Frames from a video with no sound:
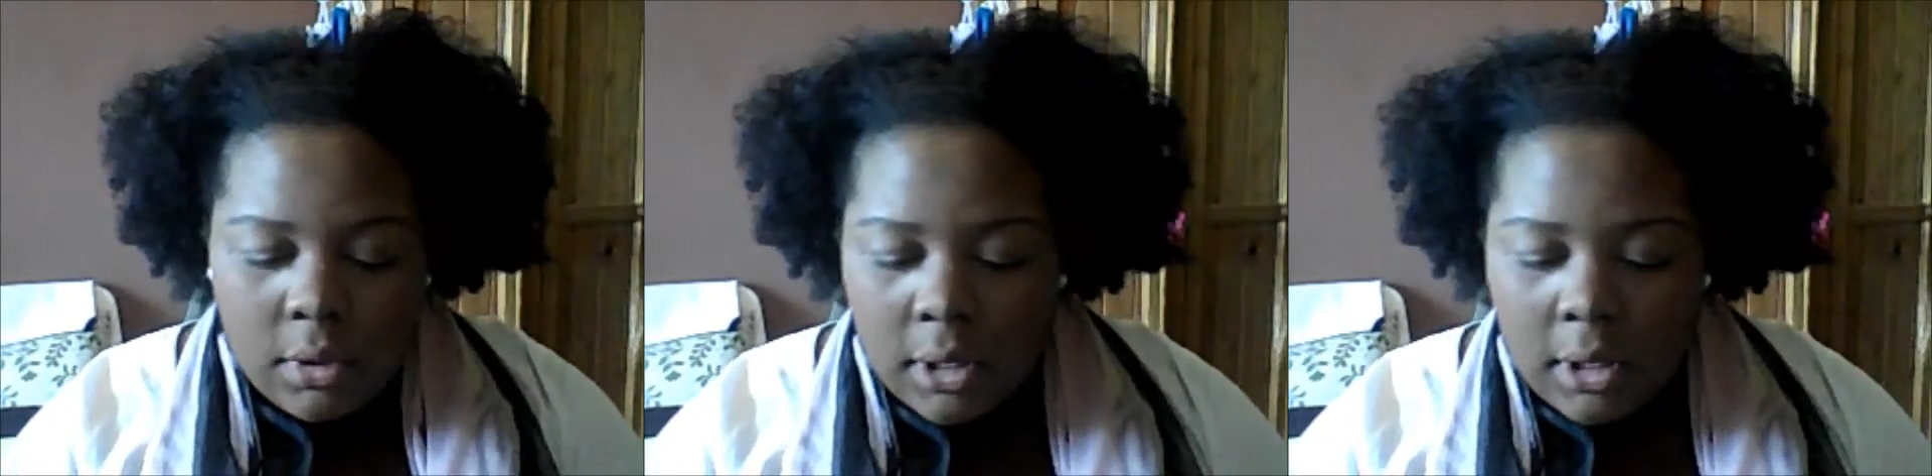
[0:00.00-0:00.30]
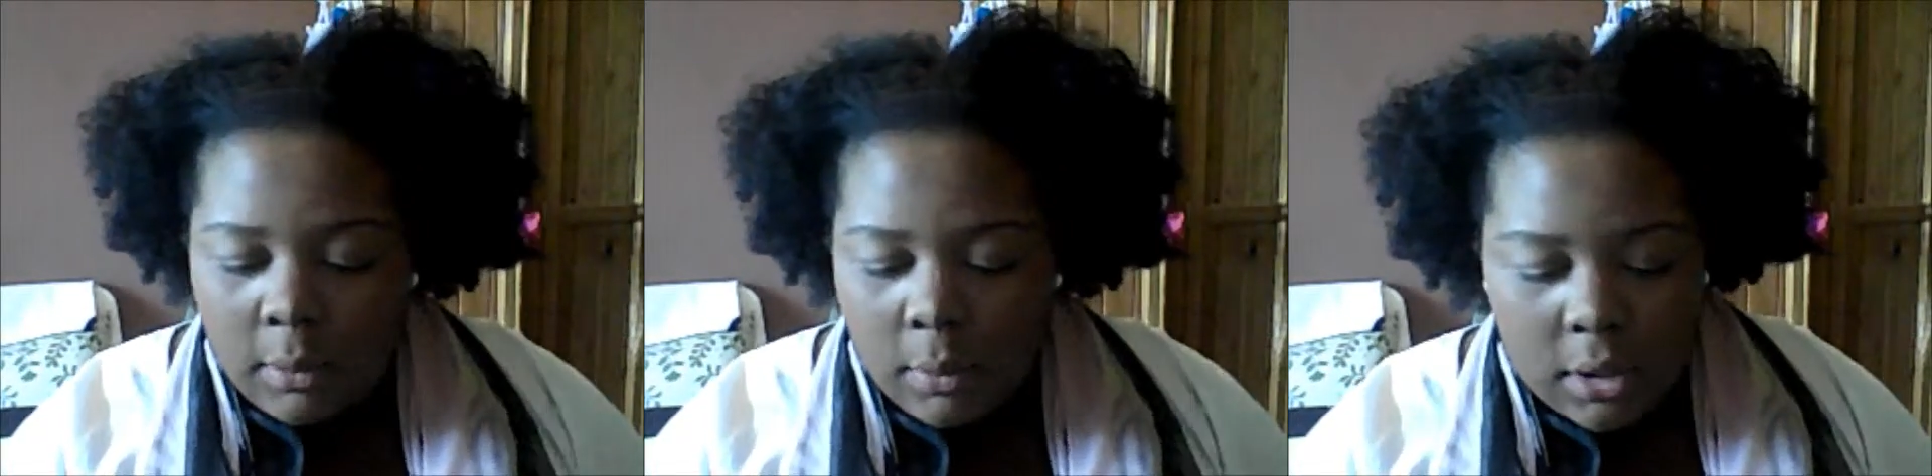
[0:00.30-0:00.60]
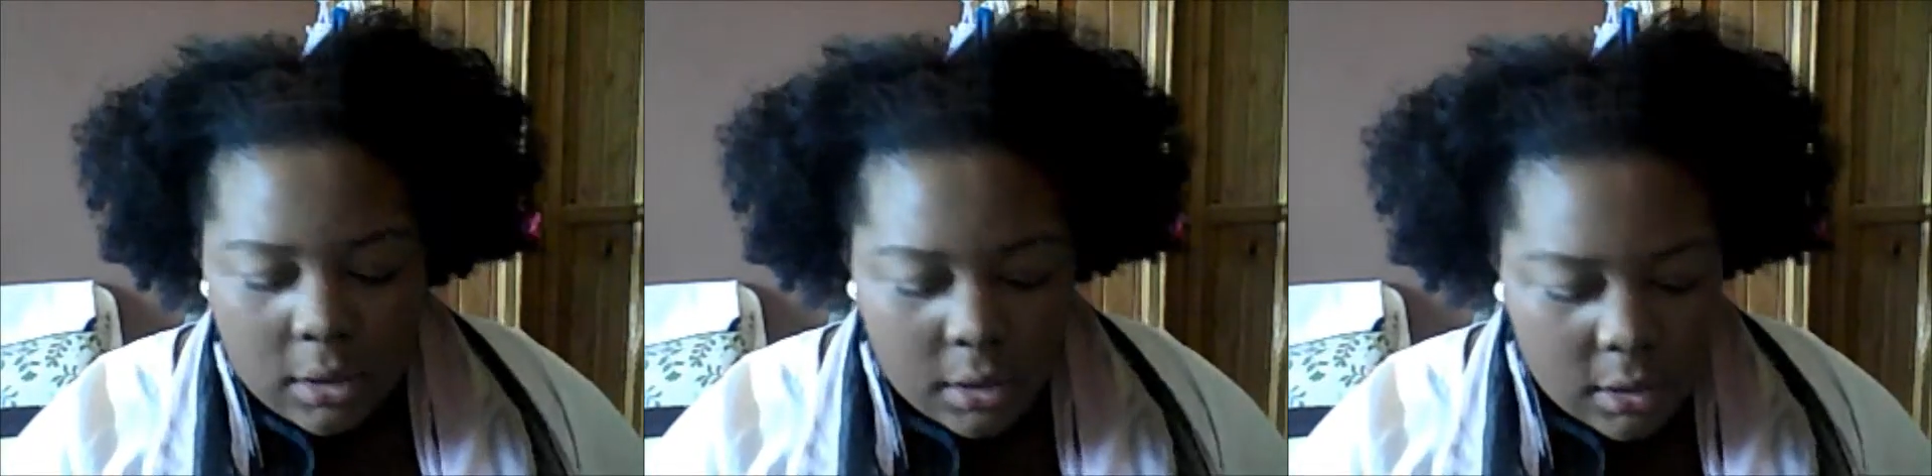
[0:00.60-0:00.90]
it
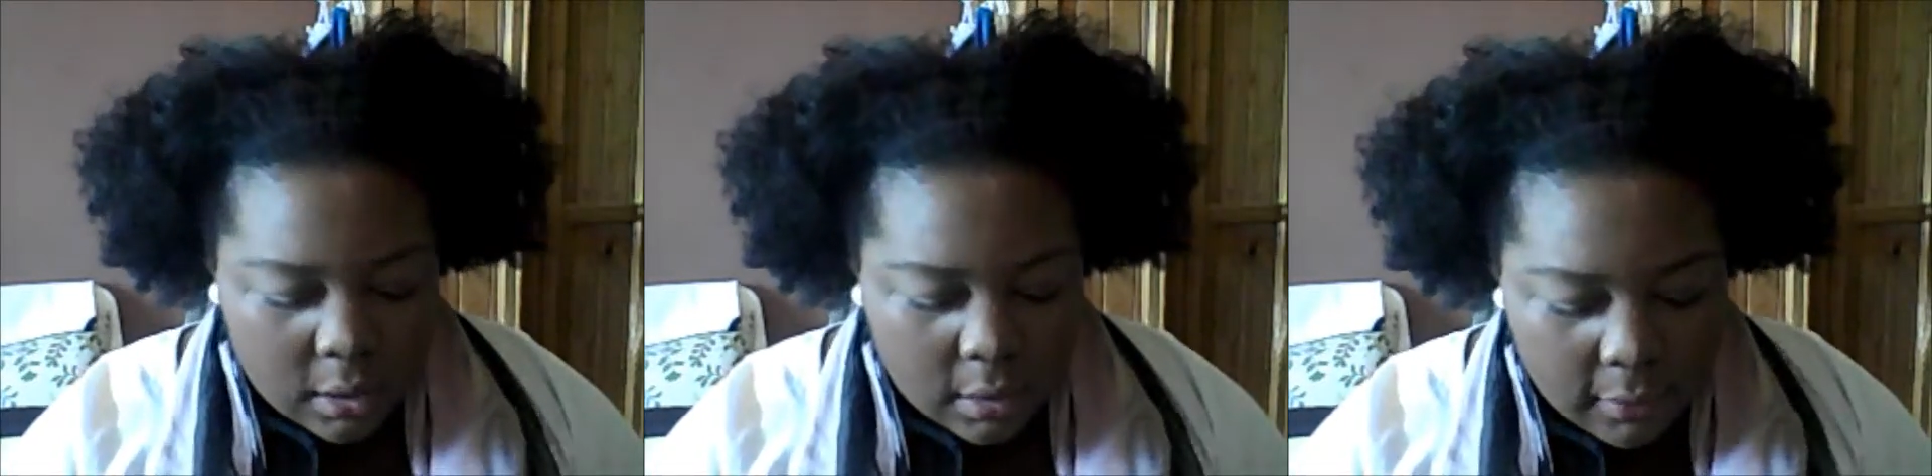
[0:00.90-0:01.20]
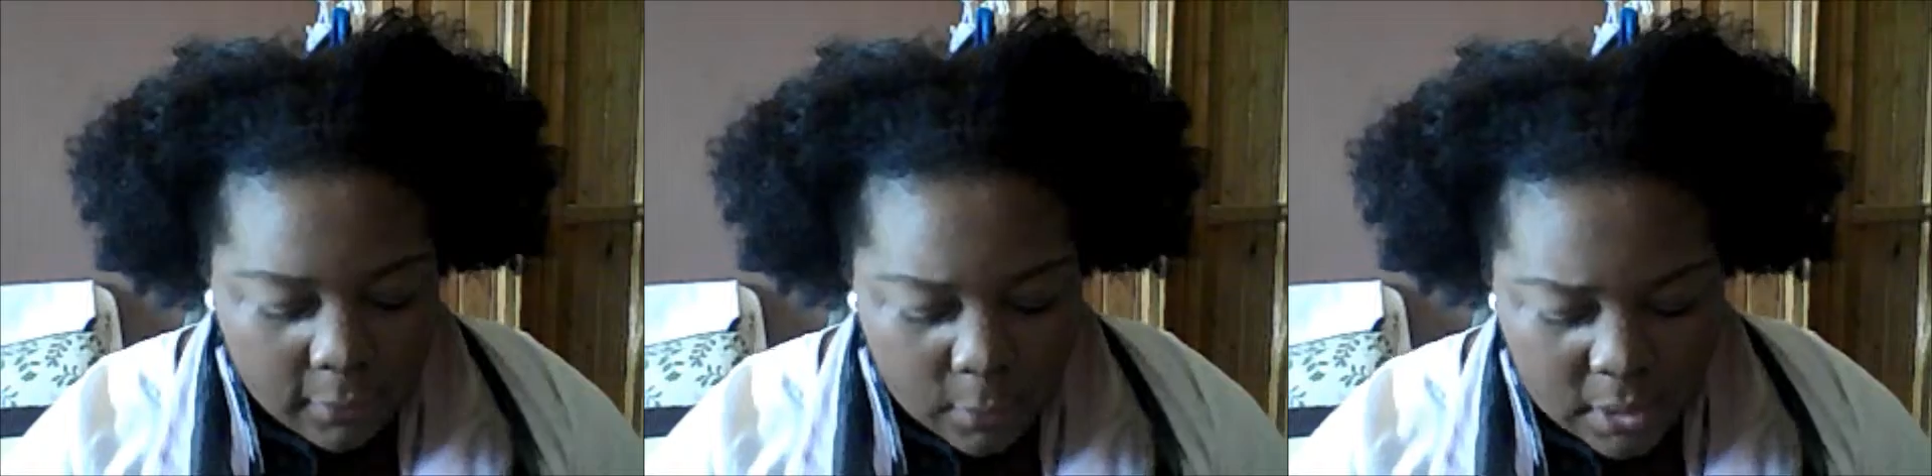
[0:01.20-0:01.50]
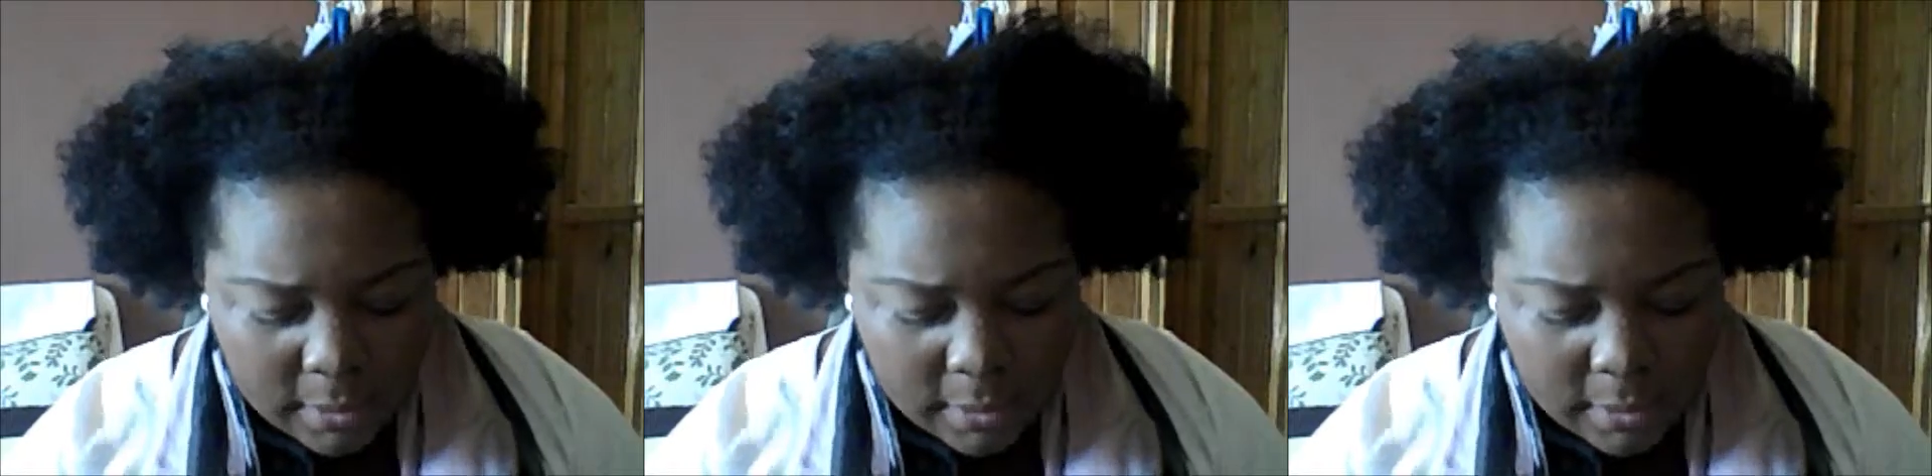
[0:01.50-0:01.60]
was £40.